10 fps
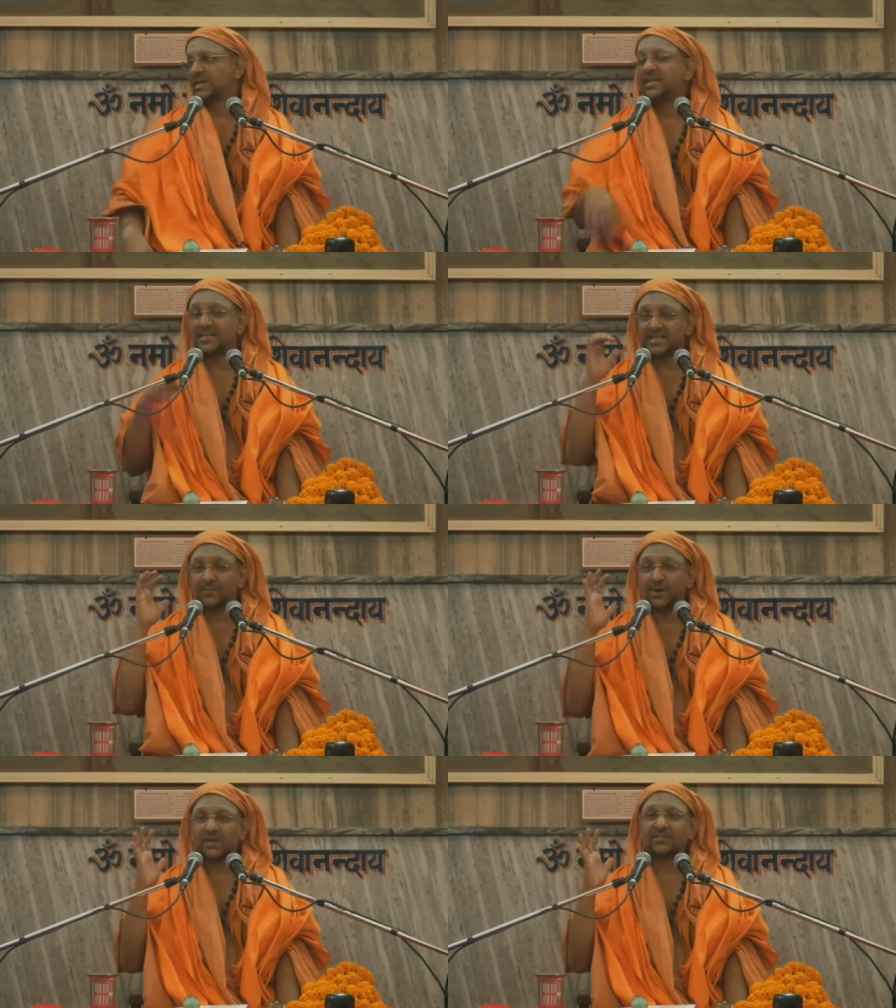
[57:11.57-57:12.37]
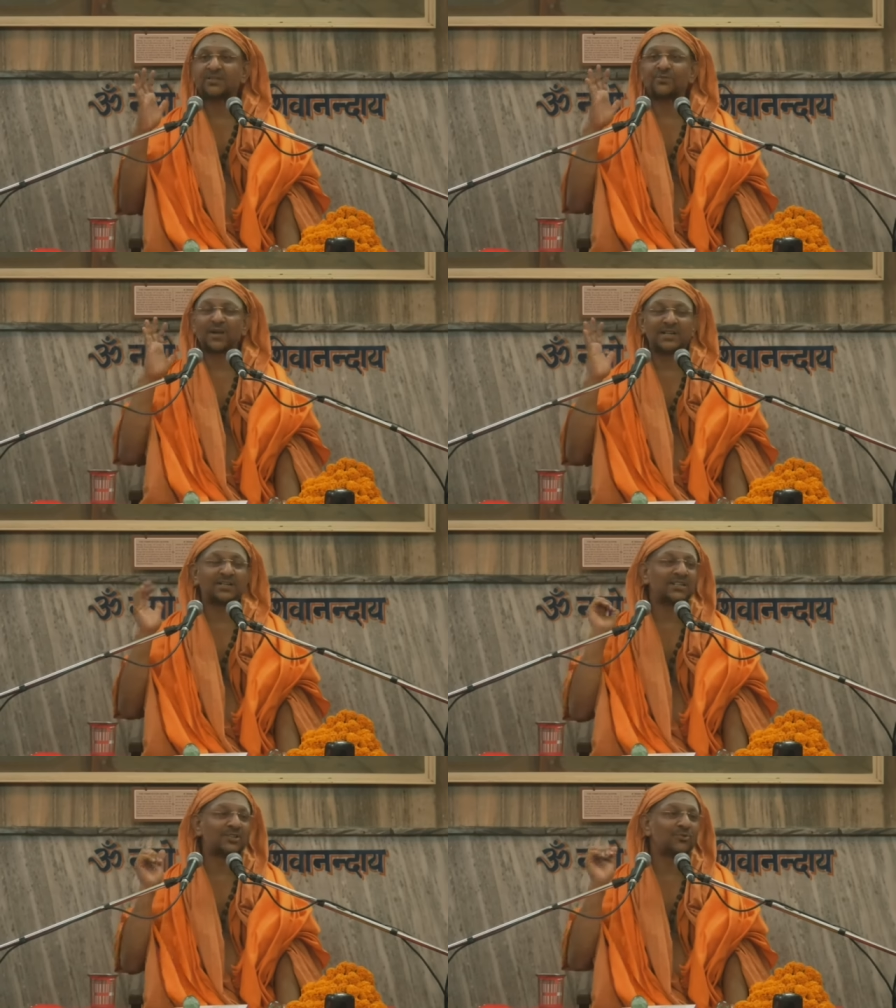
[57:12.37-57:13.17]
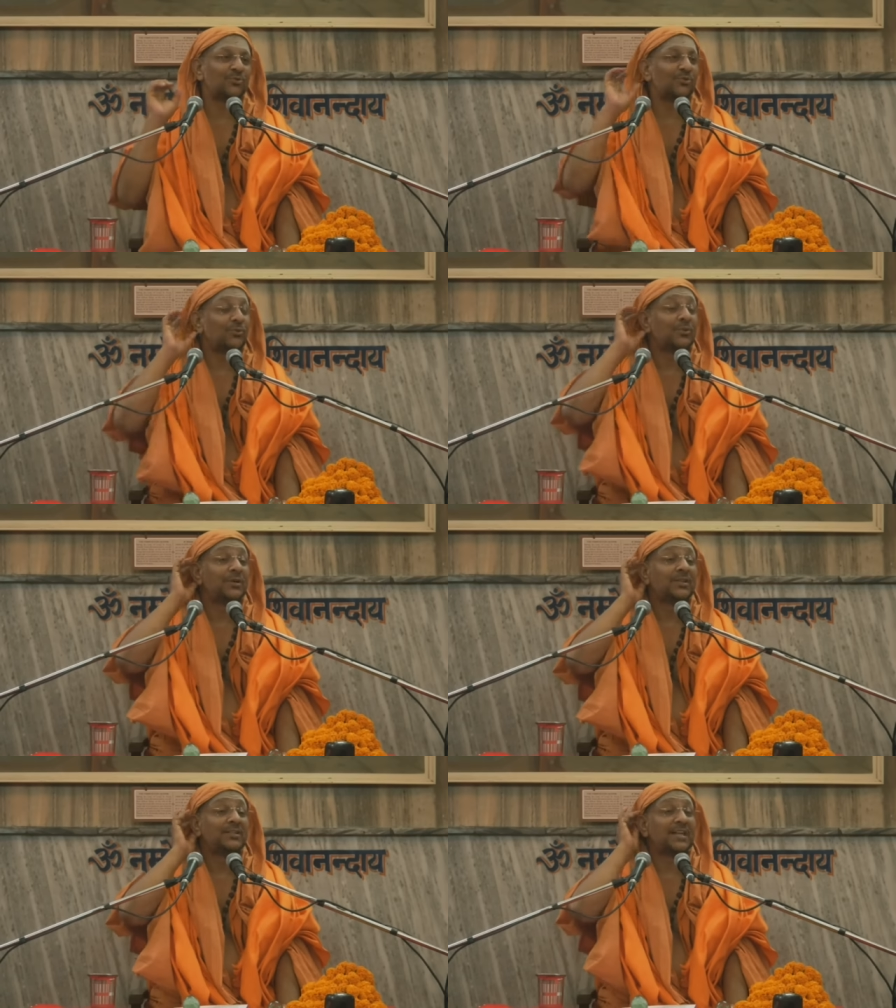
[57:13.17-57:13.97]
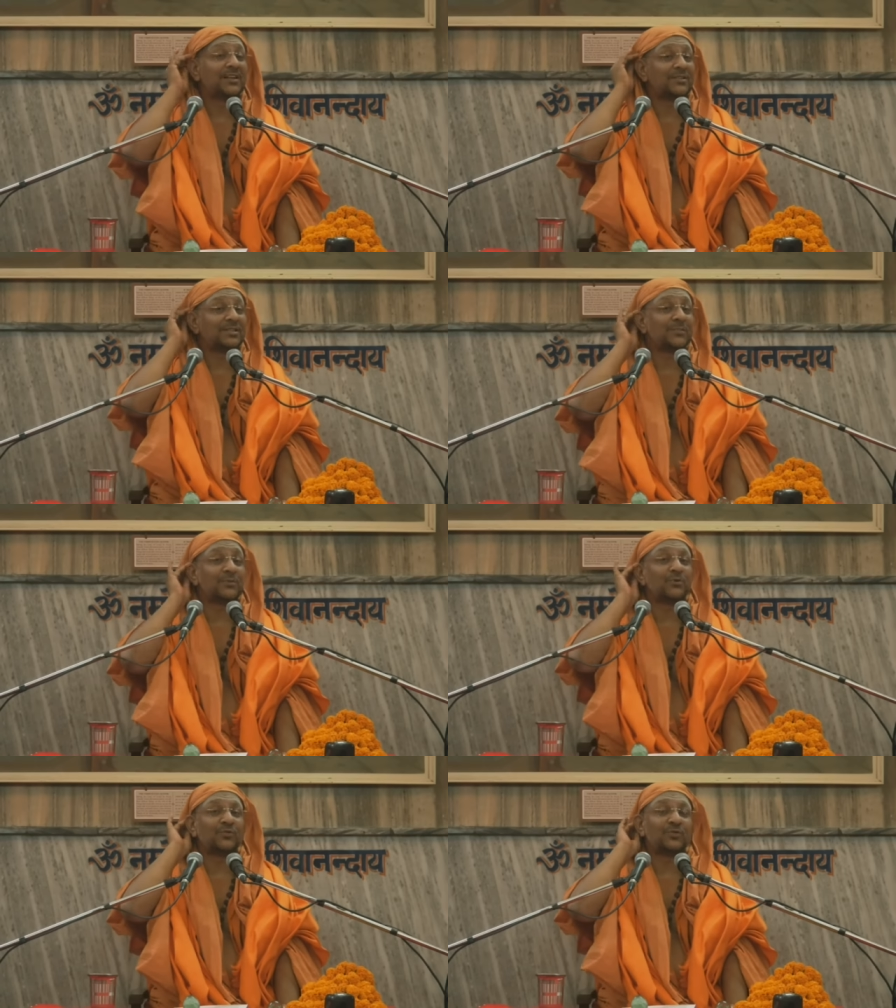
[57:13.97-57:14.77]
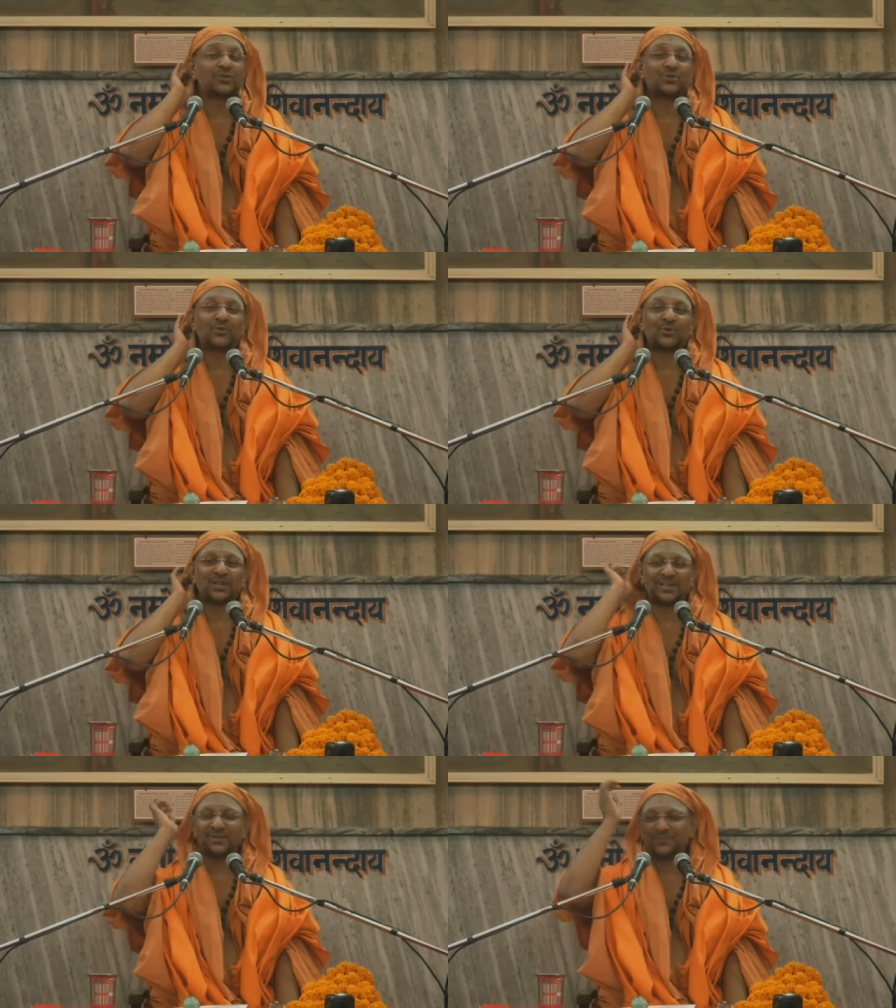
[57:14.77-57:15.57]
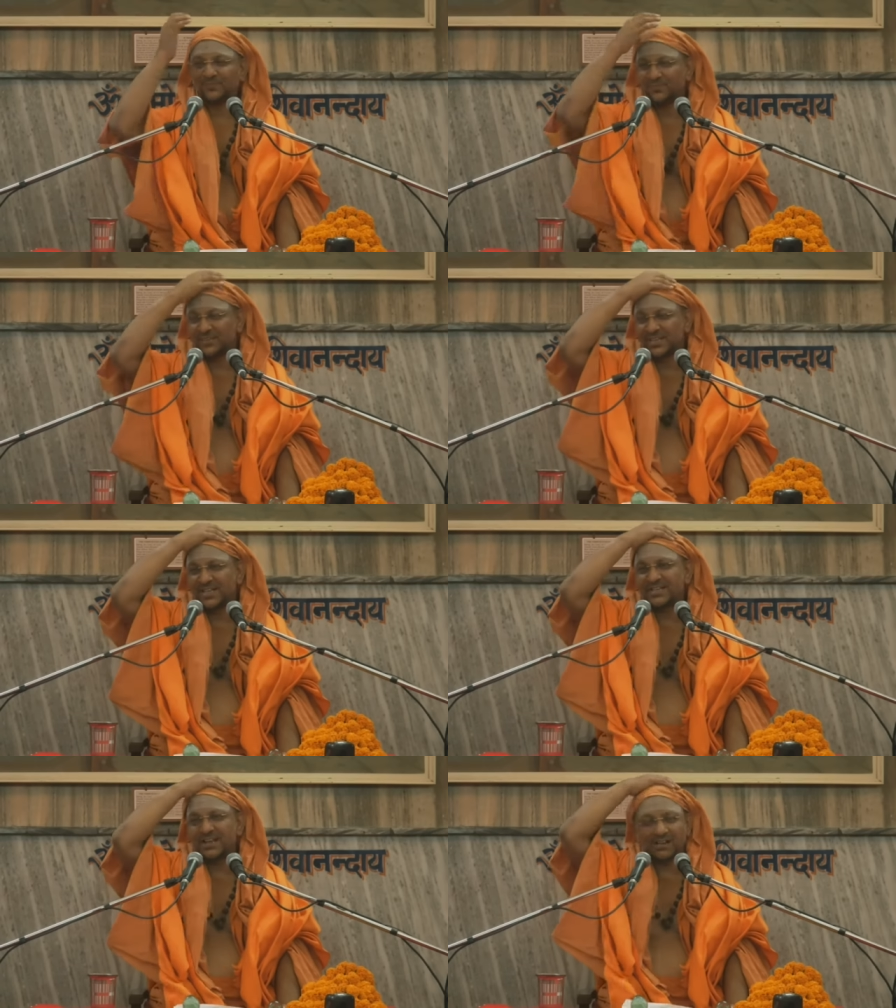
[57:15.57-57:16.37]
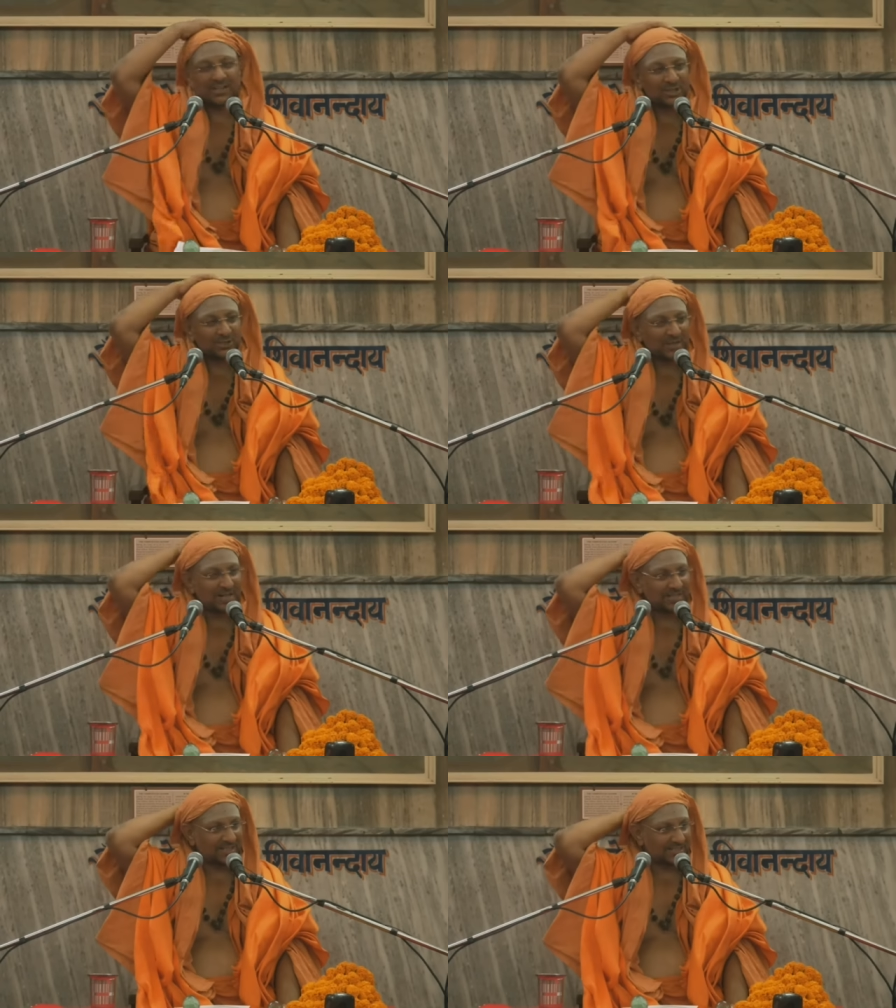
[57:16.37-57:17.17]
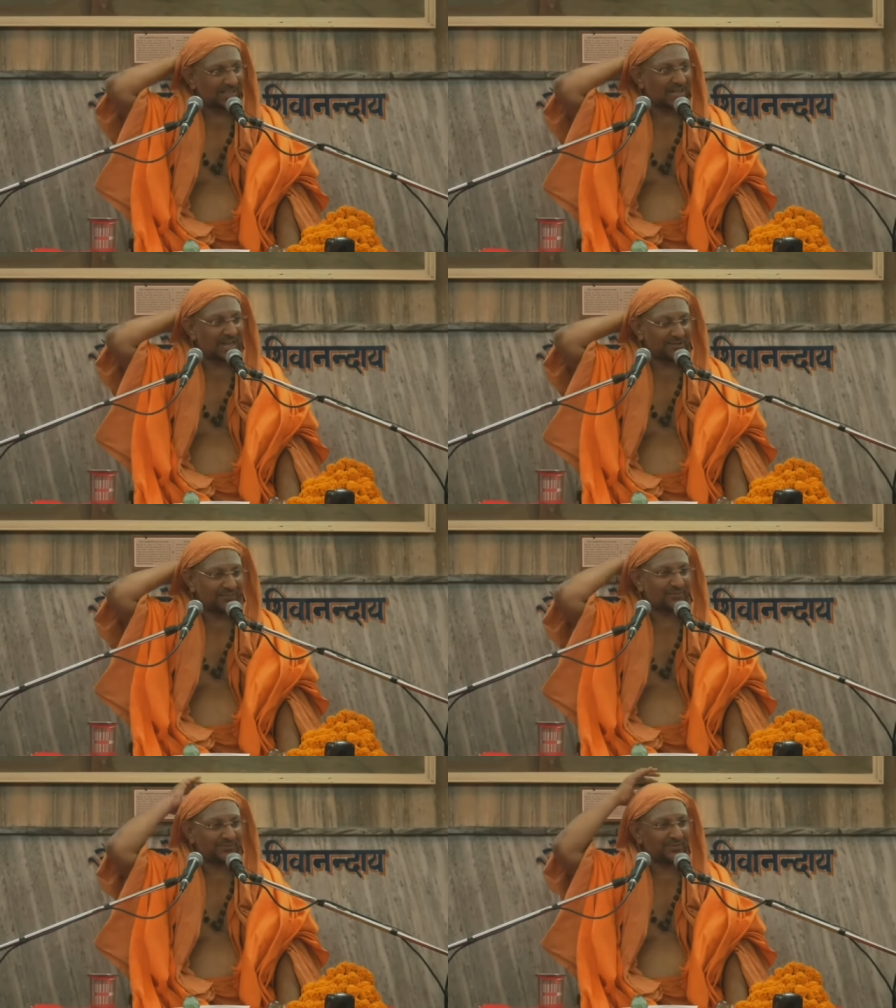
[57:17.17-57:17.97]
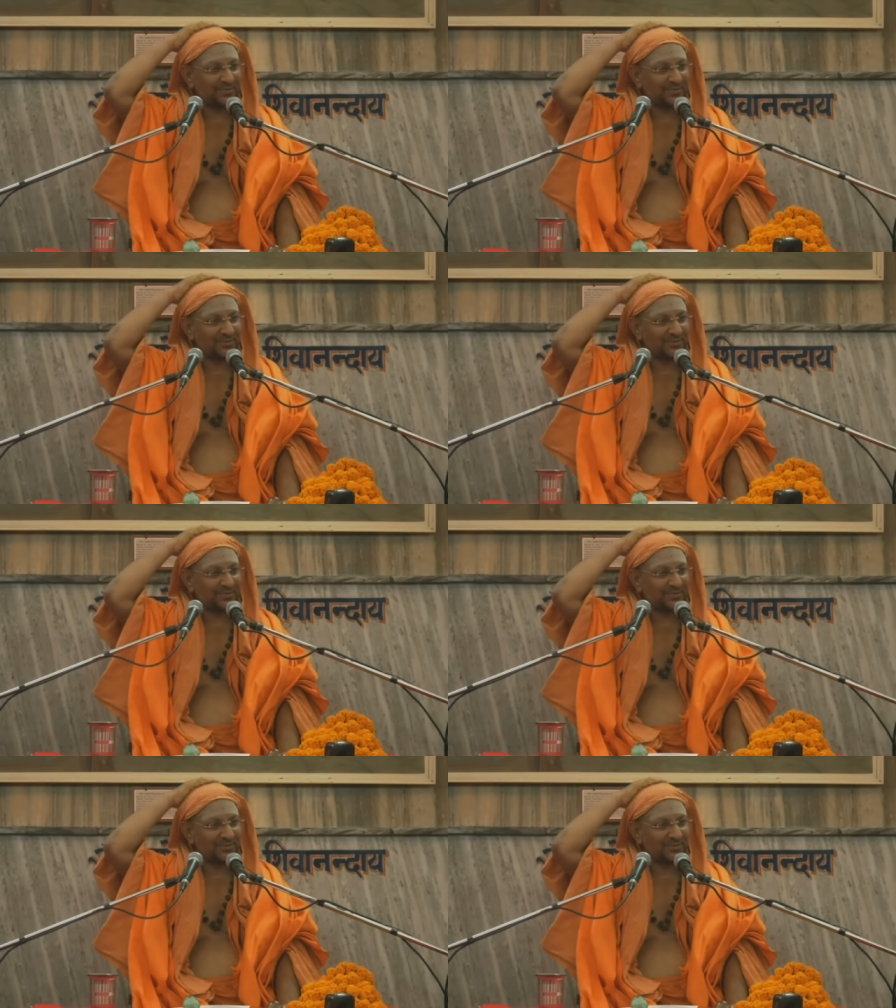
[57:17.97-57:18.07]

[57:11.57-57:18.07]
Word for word: He is a master who can teach. You know, there is a beautiful story in Jnaneshwara's life